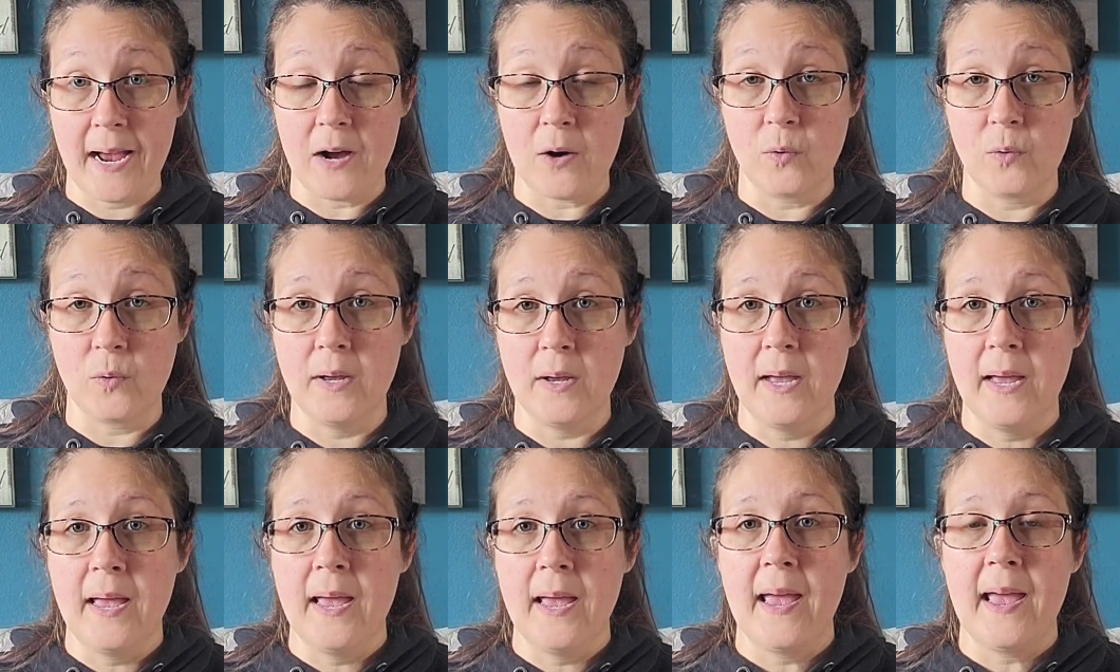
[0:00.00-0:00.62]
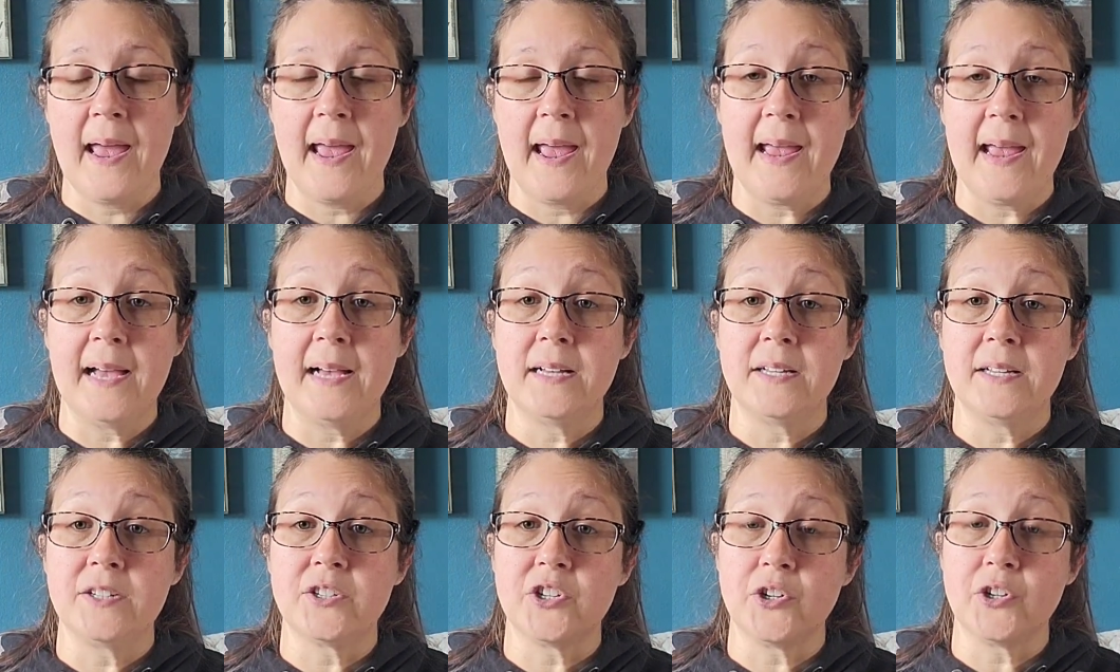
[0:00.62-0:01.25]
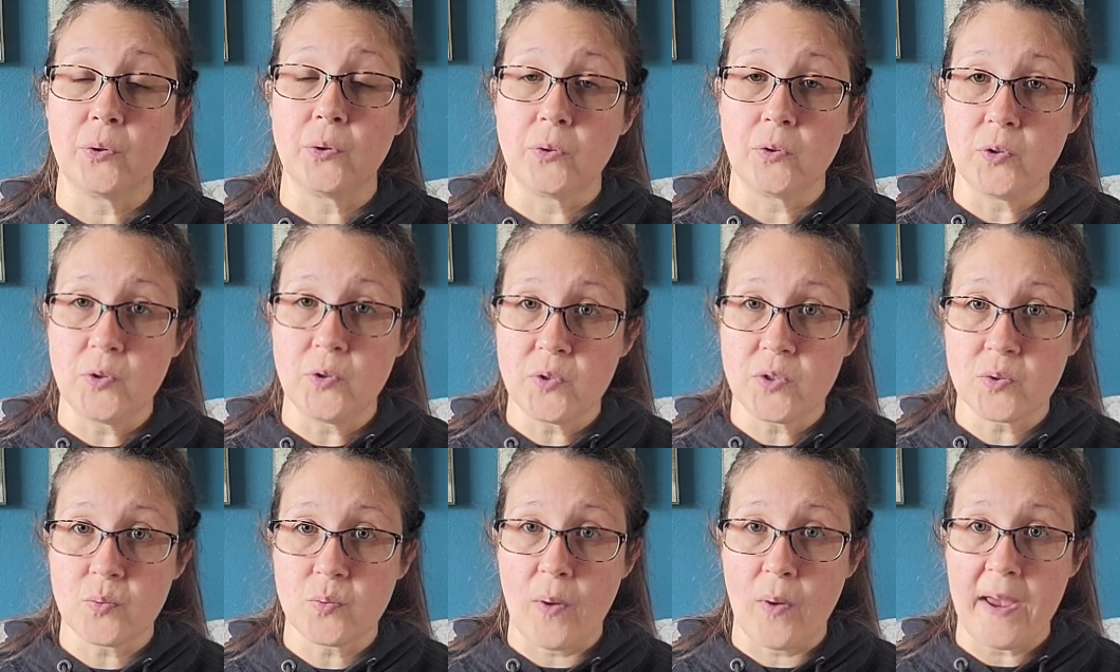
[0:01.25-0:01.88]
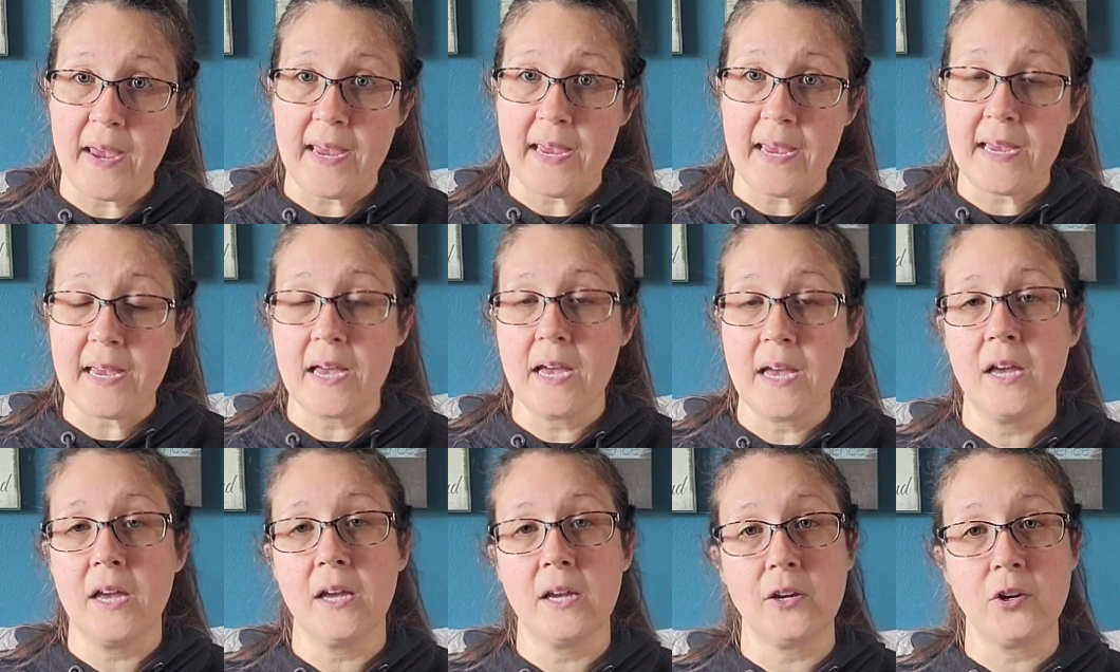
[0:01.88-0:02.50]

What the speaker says: out and you'll lose weight.